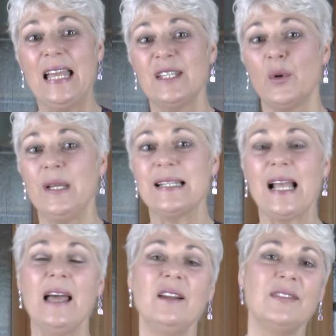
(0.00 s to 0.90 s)
So it's
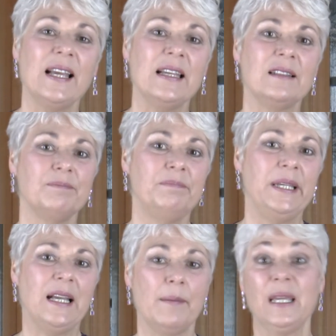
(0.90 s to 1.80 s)
kind of like
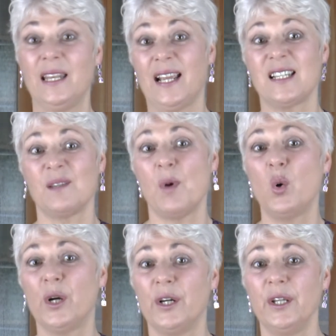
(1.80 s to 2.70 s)
becoming an
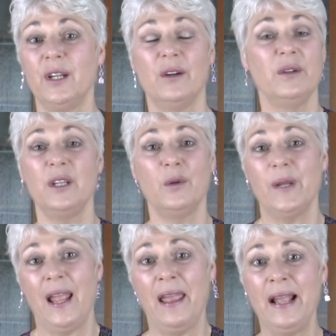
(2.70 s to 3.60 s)
ex-smoker. You know, you don't
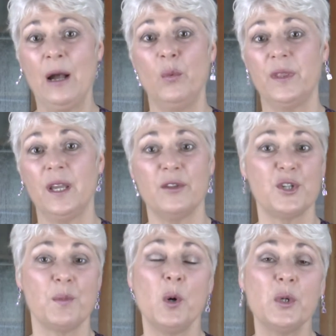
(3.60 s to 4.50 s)
want to hang out with the other
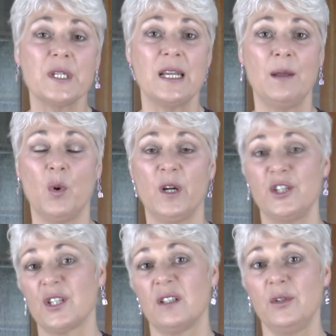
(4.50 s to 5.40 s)
smokers anymore.
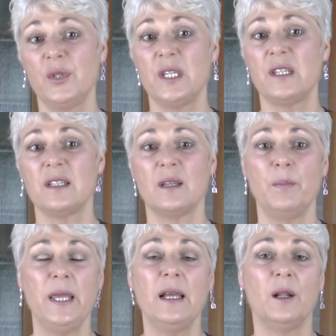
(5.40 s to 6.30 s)
It just loses its
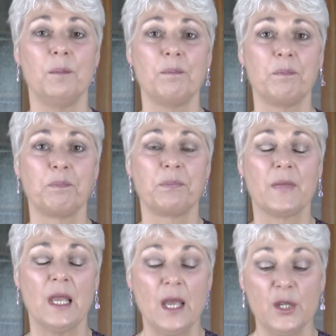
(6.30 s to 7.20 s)
appeal.
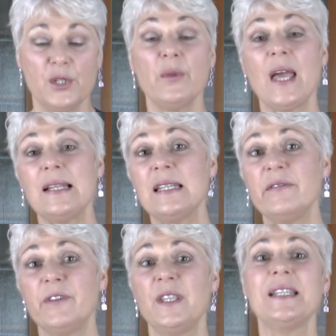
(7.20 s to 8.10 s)
So that's
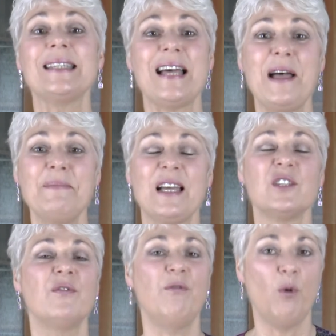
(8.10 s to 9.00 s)
it for this time.
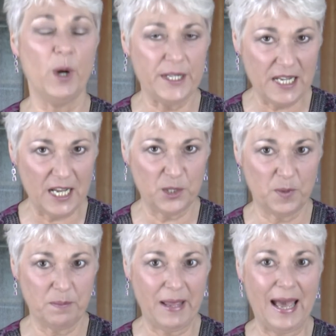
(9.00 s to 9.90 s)
That's 4
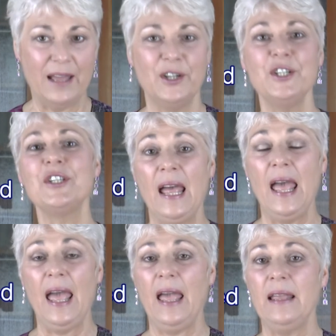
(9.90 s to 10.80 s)
attachment patterns.
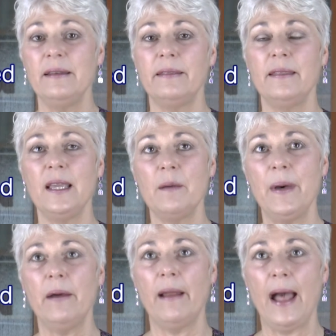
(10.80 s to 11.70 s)
And think
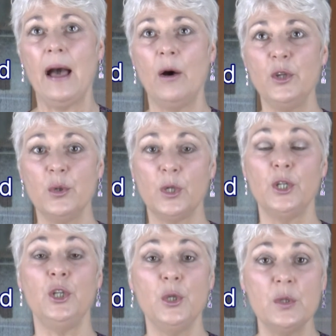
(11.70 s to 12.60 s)
about how you
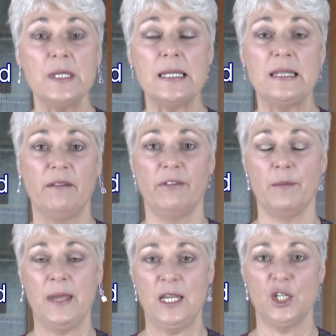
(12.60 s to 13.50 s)
can use this
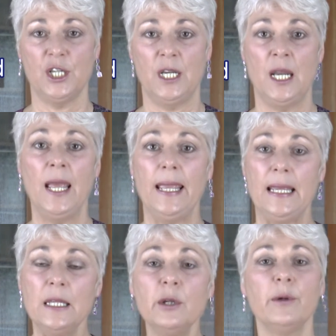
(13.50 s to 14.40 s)
information
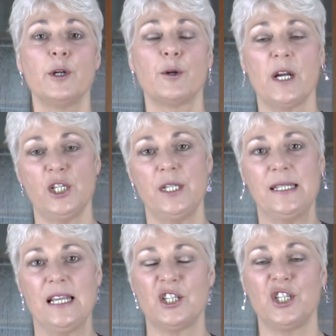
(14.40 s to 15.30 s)
in your regression
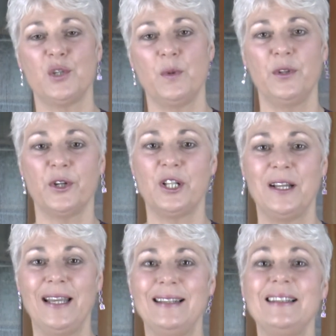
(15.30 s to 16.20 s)
sessions with your
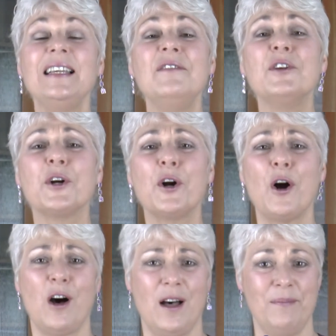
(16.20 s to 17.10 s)
client, and leave your
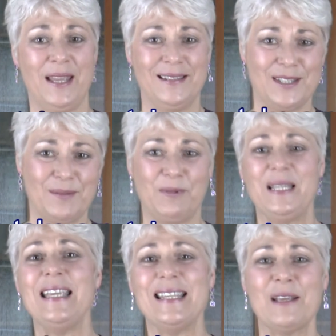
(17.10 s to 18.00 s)
comments,
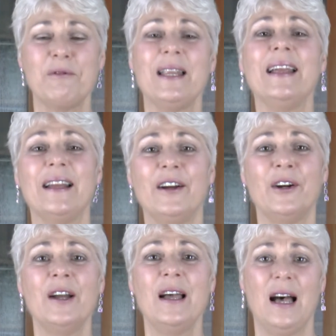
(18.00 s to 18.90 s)
please. I want to
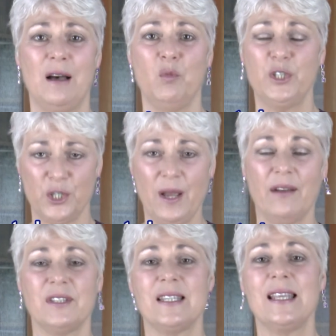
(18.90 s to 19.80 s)
hear what you
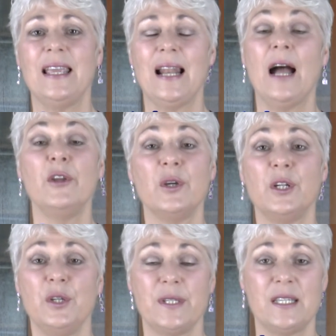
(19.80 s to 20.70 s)
have to say and how you
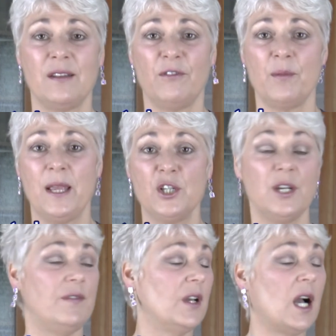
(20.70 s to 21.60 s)
can use this
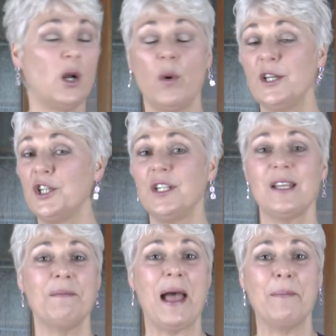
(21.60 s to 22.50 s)
information. If you've got questions,
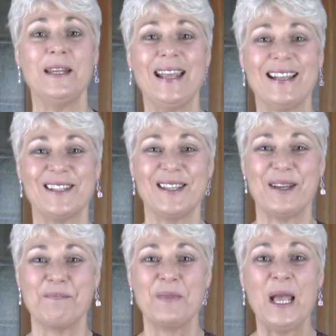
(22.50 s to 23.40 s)
I'm happy to answer
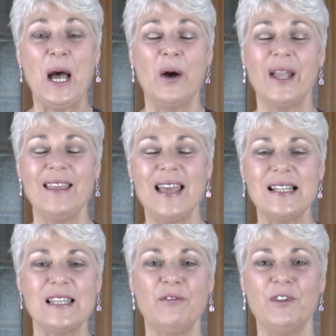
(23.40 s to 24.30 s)
them. Okay,
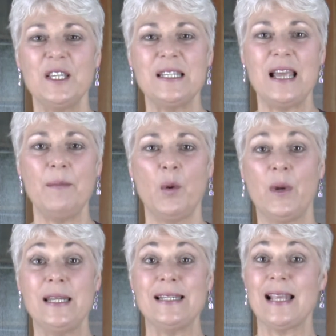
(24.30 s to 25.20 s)
that's it for this time. I'm
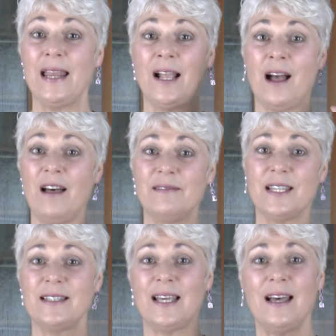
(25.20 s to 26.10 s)
Wendie signing off.
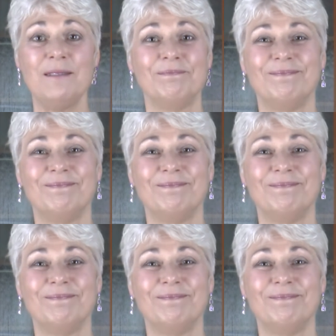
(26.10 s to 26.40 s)
Ta-ta.